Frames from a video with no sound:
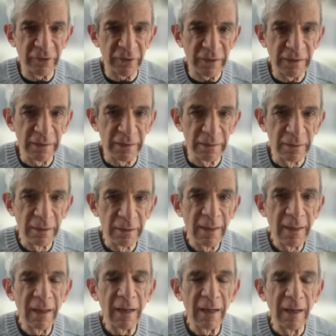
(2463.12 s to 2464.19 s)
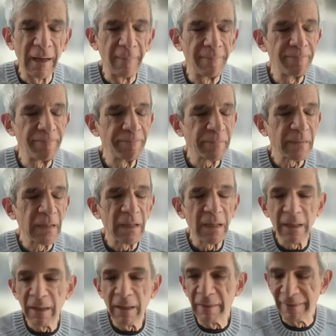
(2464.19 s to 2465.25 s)
to heal? Um,
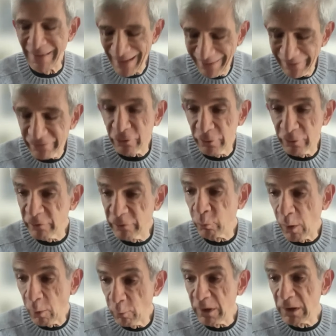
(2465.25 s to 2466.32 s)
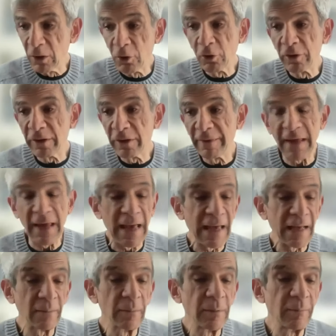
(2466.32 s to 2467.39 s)
the answer is what we learned in the
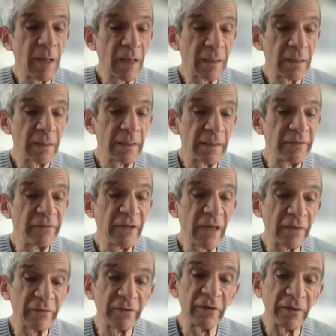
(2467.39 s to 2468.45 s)
animal model is yes,